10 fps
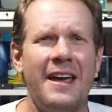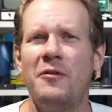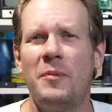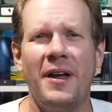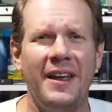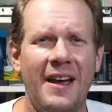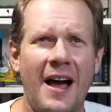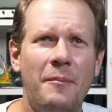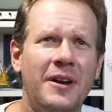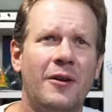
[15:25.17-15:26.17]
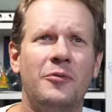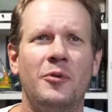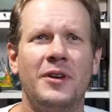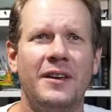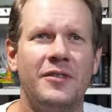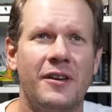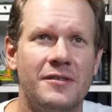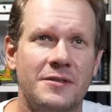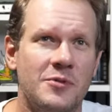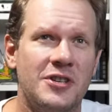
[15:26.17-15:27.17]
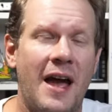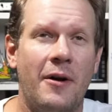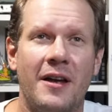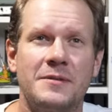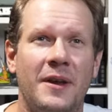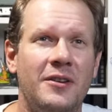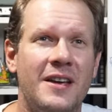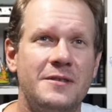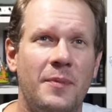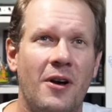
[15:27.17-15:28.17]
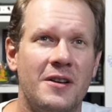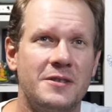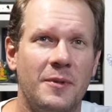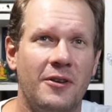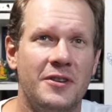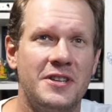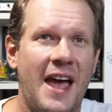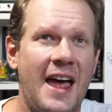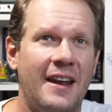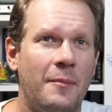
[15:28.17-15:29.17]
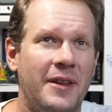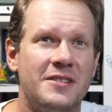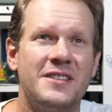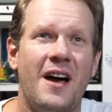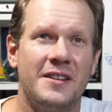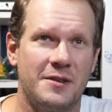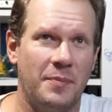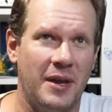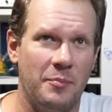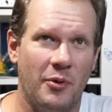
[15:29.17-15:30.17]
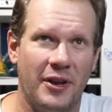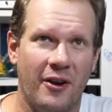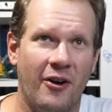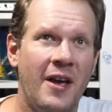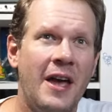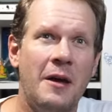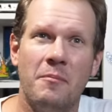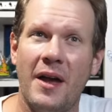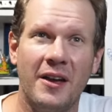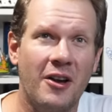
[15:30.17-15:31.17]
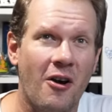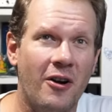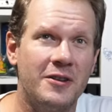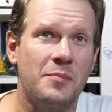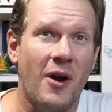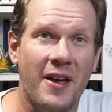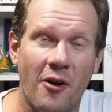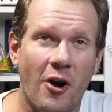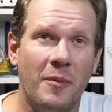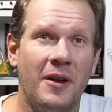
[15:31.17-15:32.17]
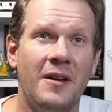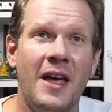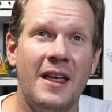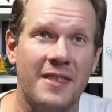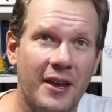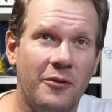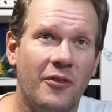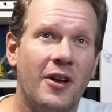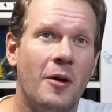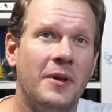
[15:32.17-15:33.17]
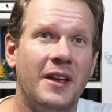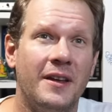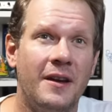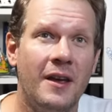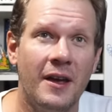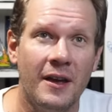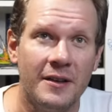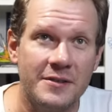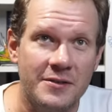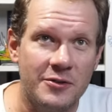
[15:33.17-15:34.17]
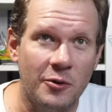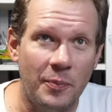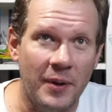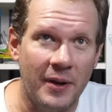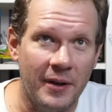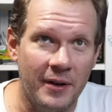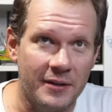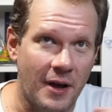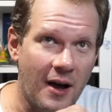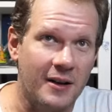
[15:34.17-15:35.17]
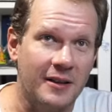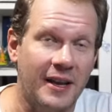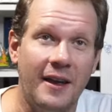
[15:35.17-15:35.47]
everybody. I'm going to go through and give you guys some shout outs, man. You guys have been awesome here in the chat. I mean, there's tons of people here. Mega Cards, Brian Harmon, thank you for coming in. Stupid, ugly.